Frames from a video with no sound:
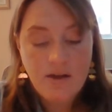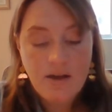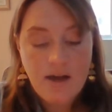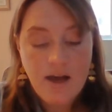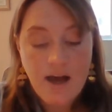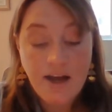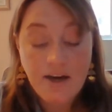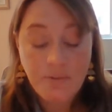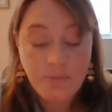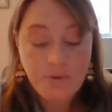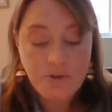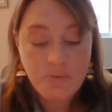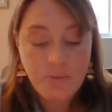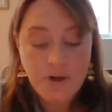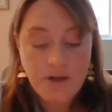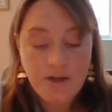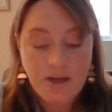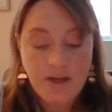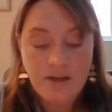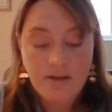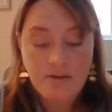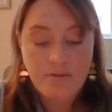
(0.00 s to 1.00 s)
And it was
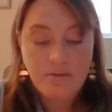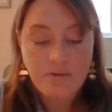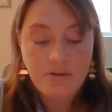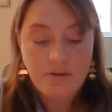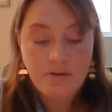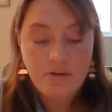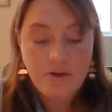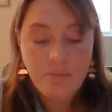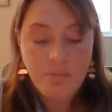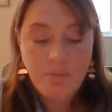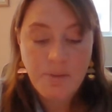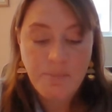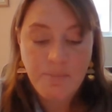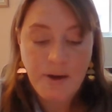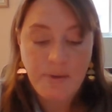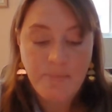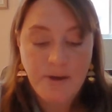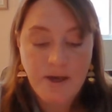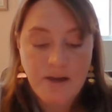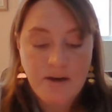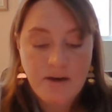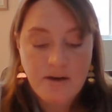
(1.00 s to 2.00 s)
working, bit by
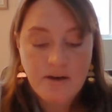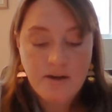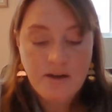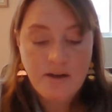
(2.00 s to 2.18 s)
bit.